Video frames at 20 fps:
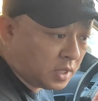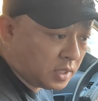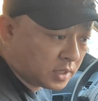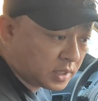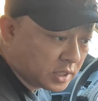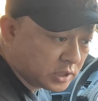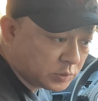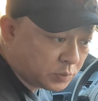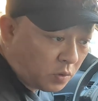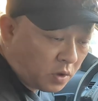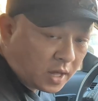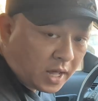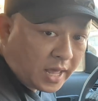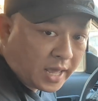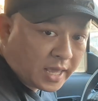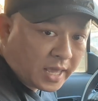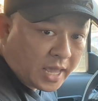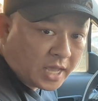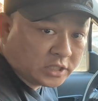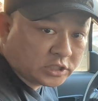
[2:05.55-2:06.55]

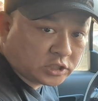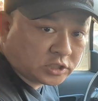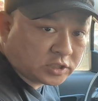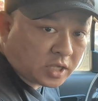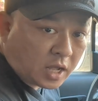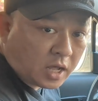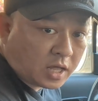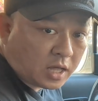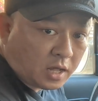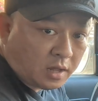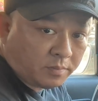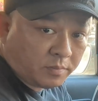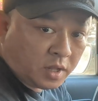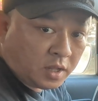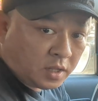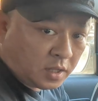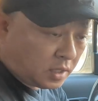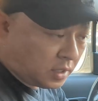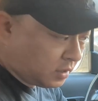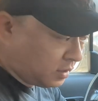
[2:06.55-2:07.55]
GizmoGuyGadgets.com.
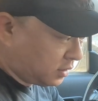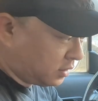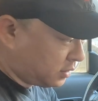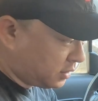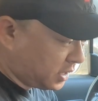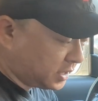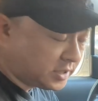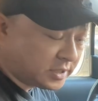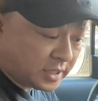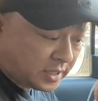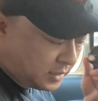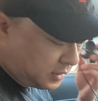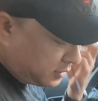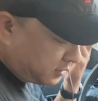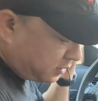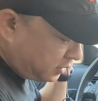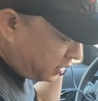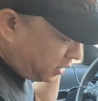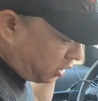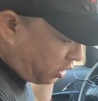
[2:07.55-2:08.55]
Listen,
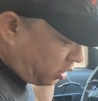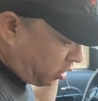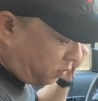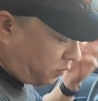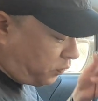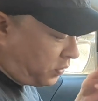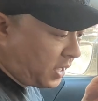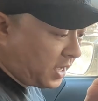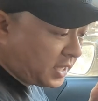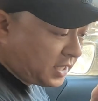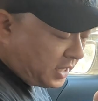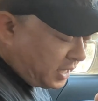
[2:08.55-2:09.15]
plug it